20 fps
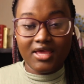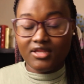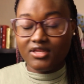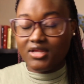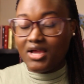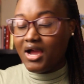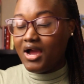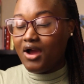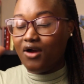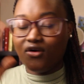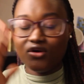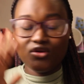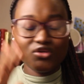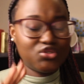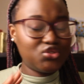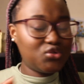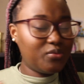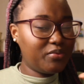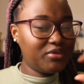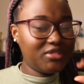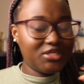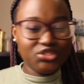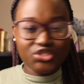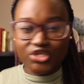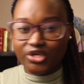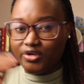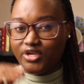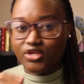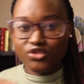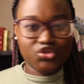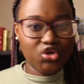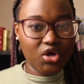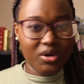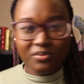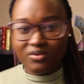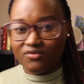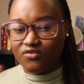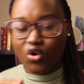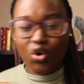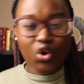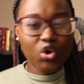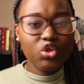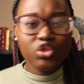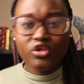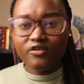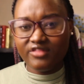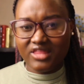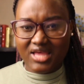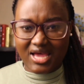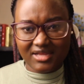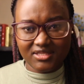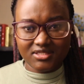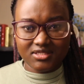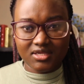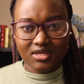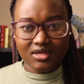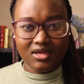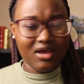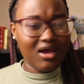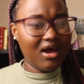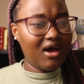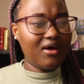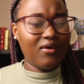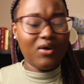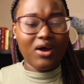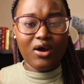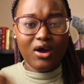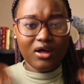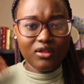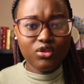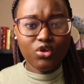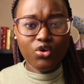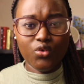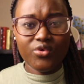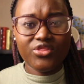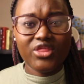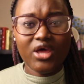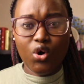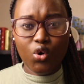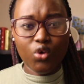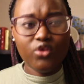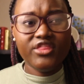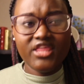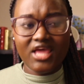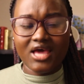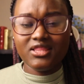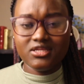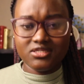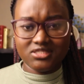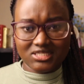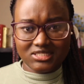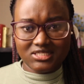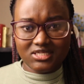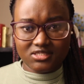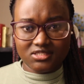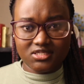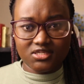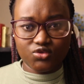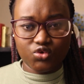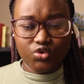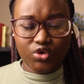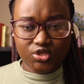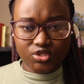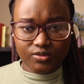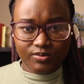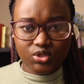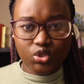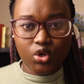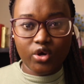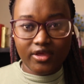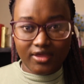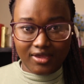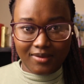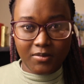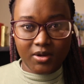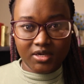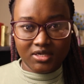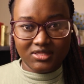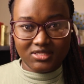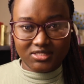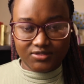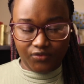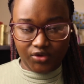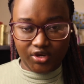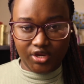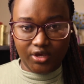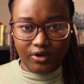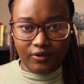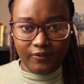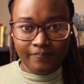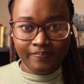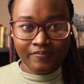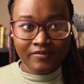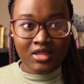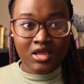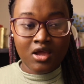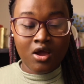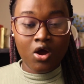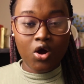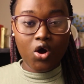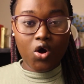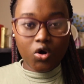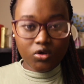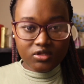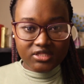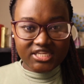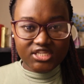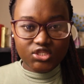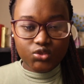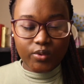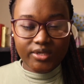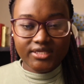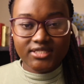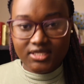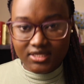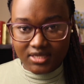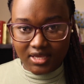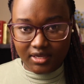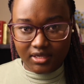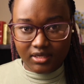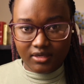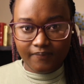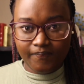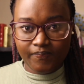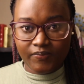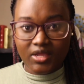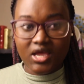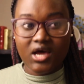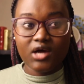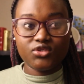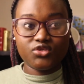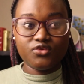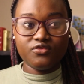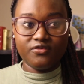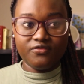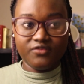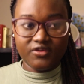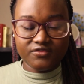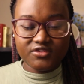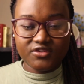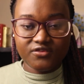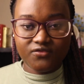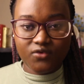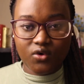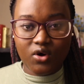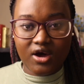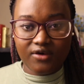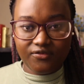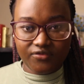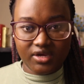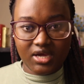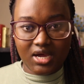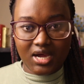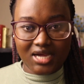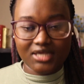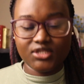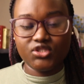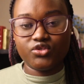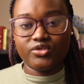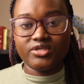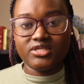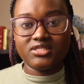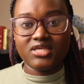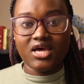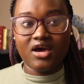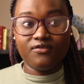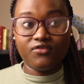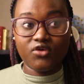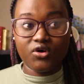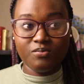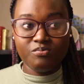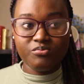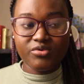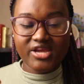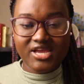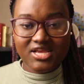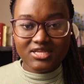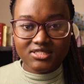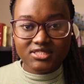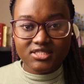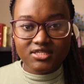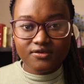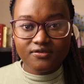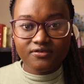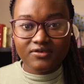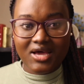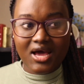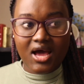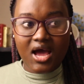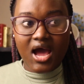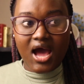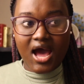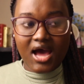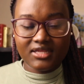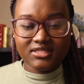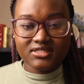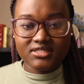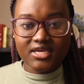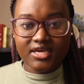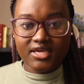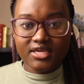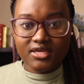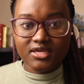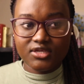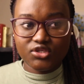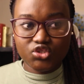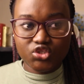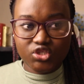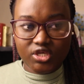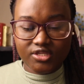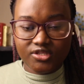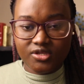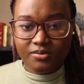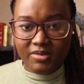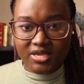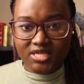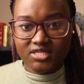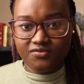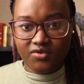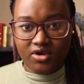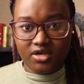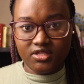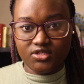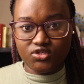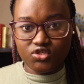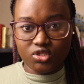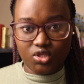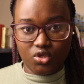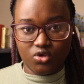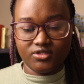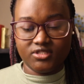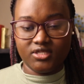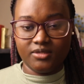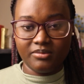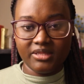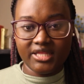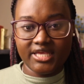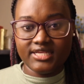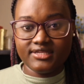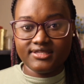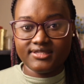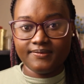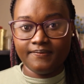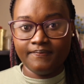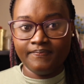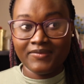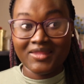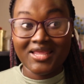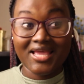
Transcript: And to put the cherry on top of all of that, along with all the other statistics we're going to be talking about in this video, only 29 out of the 54 African countries have comprehensive anti-gender-based violence laws in place.